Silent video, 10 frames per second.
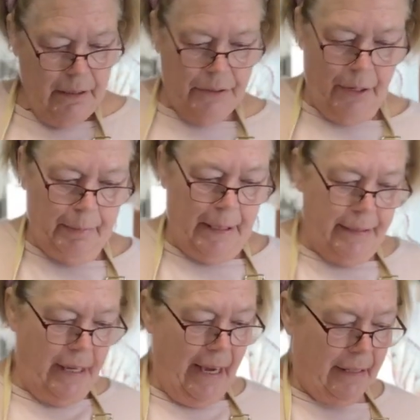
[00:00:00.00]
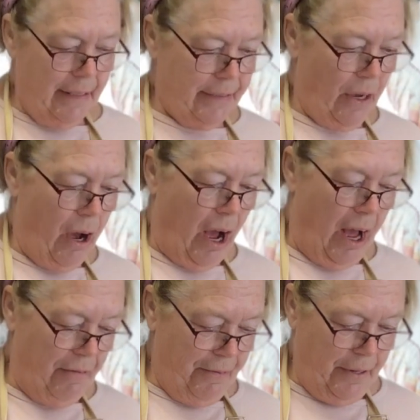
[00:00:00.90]
So I'm going to take this
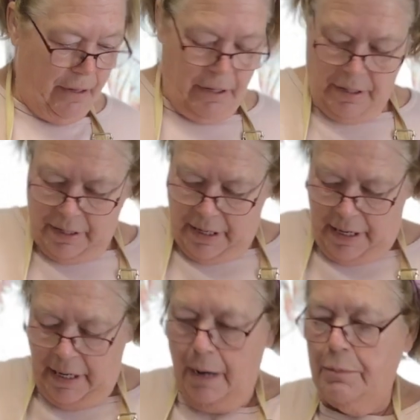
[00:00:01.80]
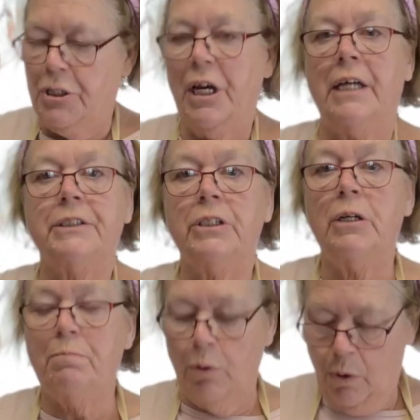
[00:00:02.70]
off, and I'm just going
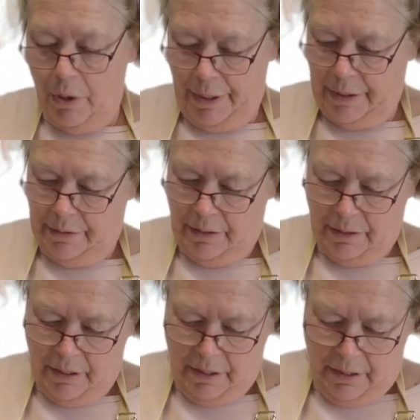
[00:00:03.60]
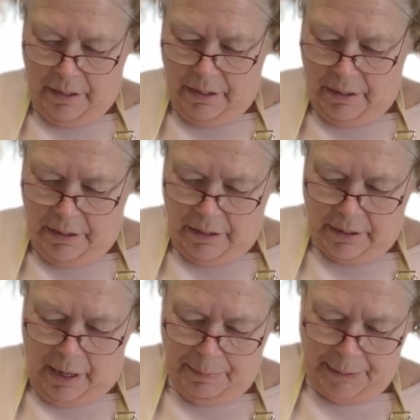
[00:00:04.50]
to pour in a
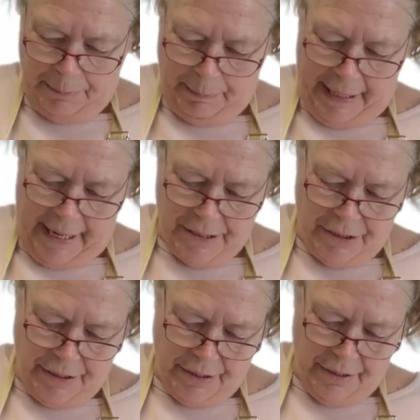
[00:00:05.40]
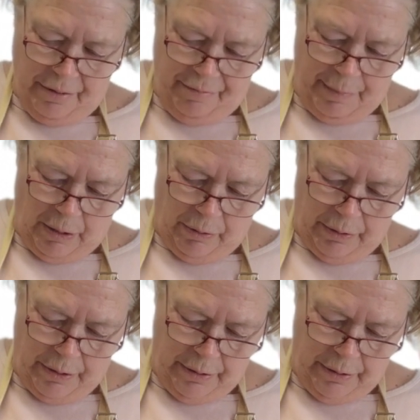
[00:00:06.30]
couple splashes of milk